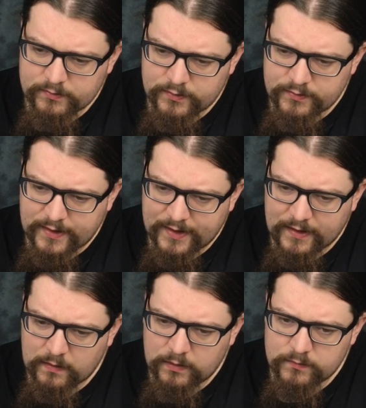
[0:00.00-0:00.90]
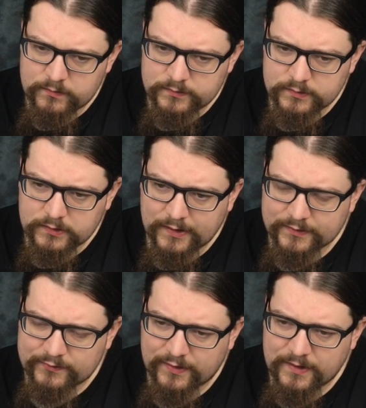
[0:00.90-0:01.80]
Hell
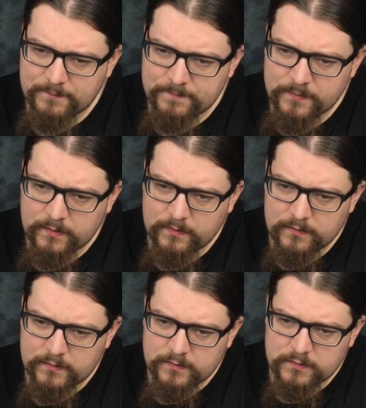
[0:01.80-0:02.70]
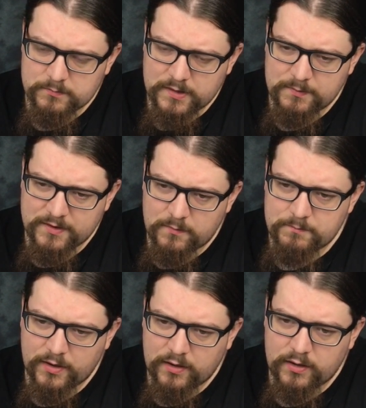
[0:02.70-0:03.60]
Latte, maybe on
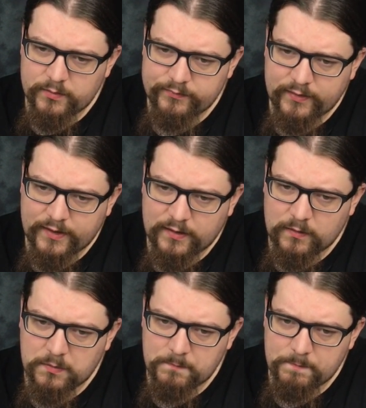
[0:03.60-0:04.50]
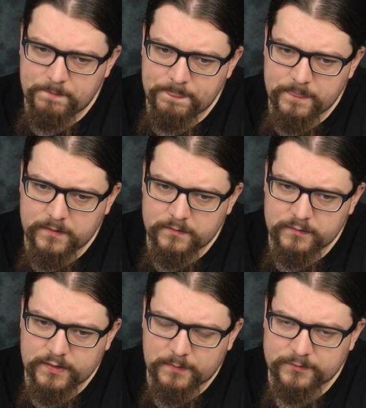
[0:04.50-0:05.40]
par with the Hell
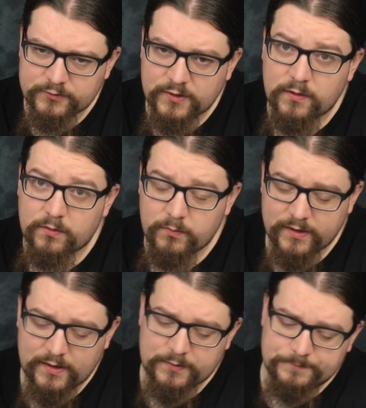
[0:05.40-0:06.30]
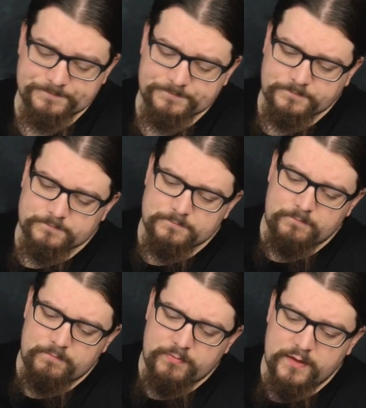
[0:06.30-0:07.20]
cappuccino that we had.
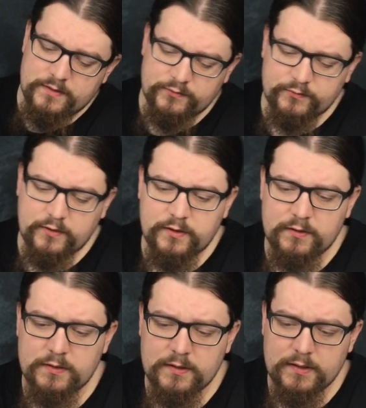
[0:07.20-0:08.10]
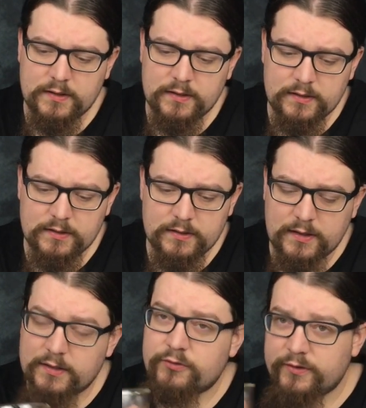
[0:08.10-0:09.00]
It's
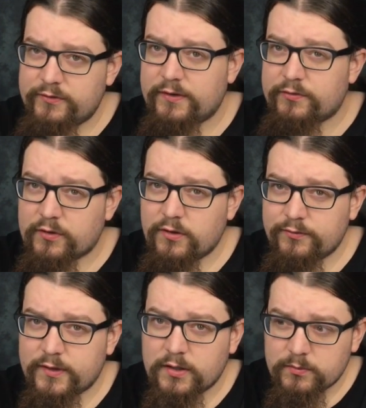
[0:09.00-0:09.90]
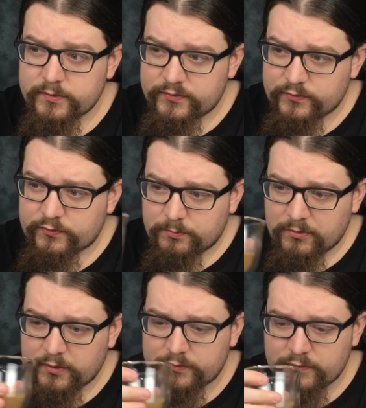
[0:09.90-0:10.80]
actually tastes of coffee, which is a
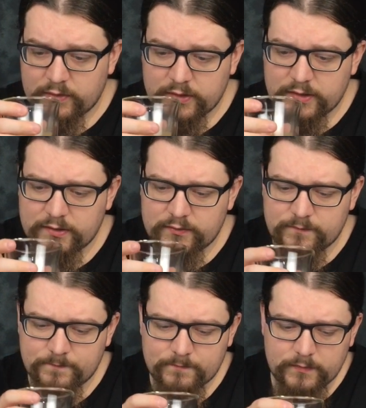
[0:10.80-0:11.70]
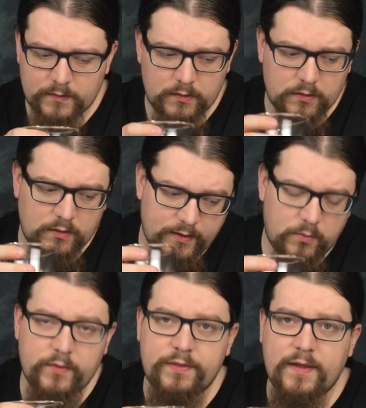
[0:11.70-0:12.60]
surprise, and it like
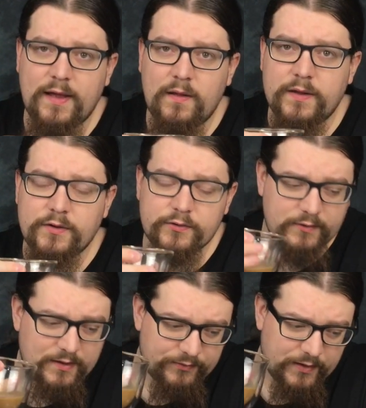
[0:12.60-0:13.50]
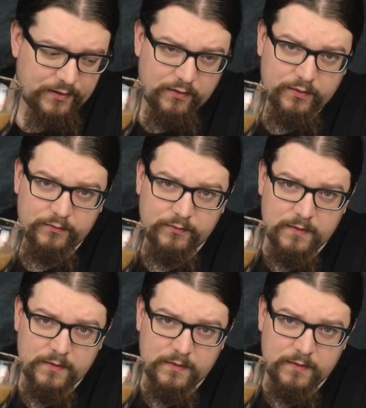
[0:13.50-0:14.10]
with the Hell, it doesn't have that kind of